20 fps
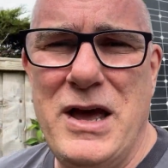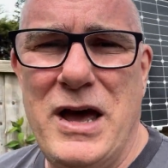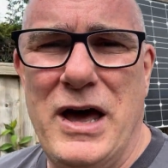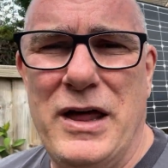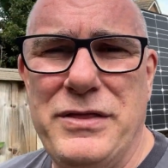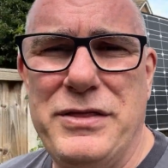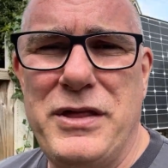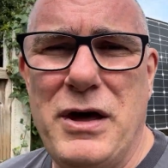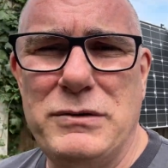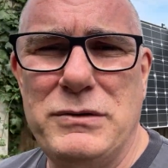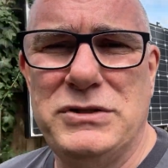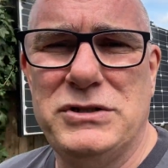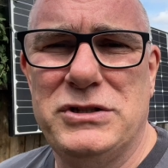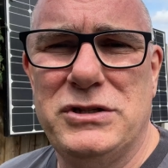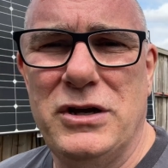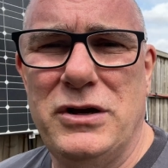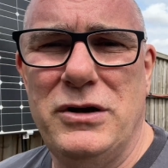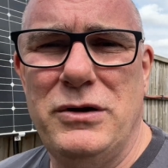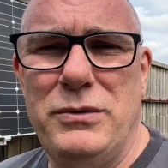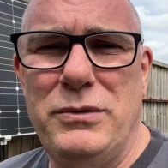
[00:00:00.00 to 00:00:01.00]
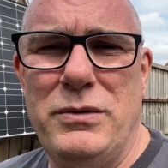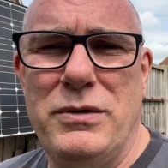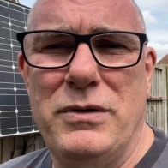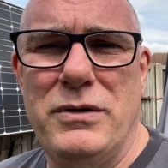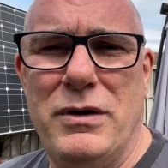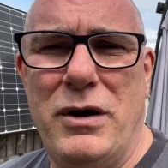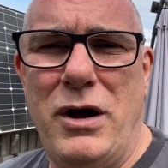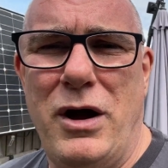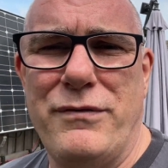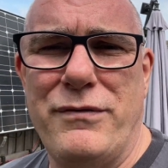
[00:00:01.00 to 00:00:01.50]
And those two
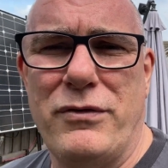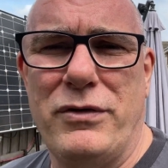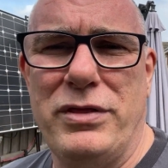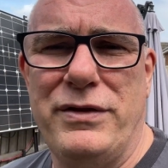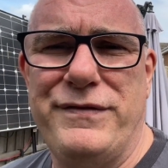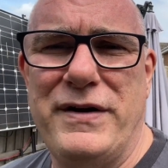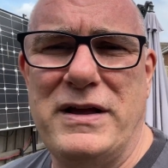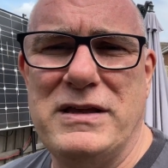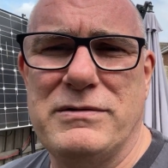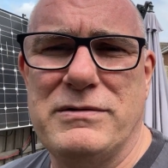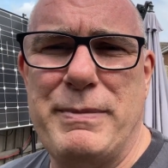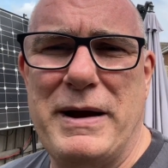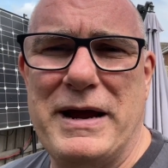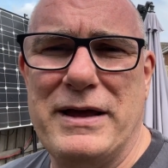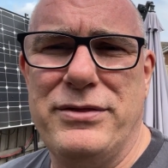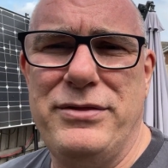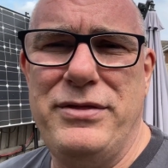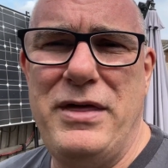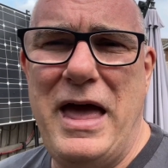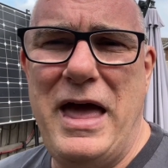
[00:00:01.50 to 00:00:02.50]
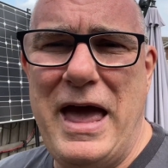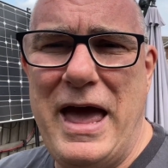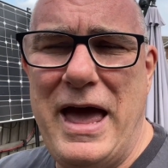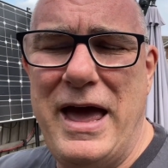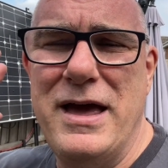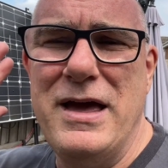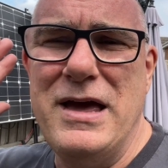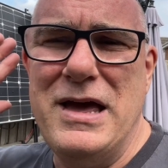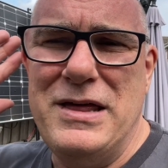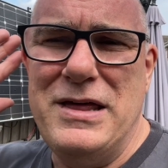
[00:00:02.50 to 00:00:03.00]
over on the fence back there,